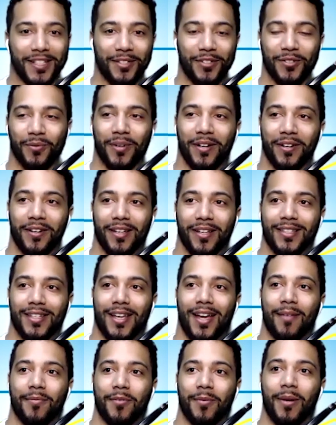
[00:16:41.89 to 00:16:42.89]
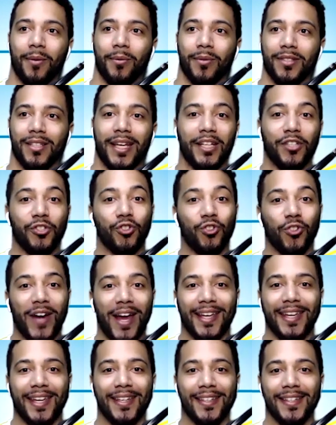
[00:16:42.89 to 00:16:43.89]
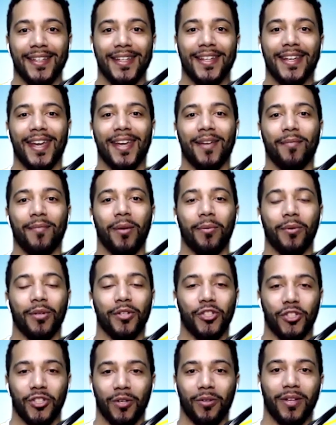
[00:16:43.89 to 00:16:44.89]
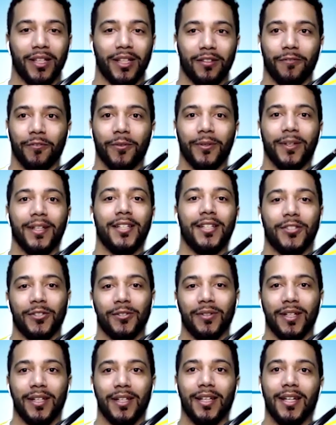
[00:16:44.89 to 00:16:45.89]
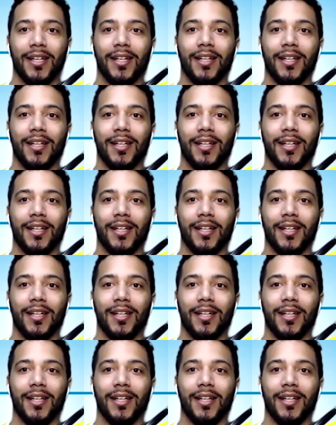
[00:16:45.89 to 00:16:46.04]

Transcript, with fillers: I used to wear it all the time to be able to like track it and be able to show like the full history,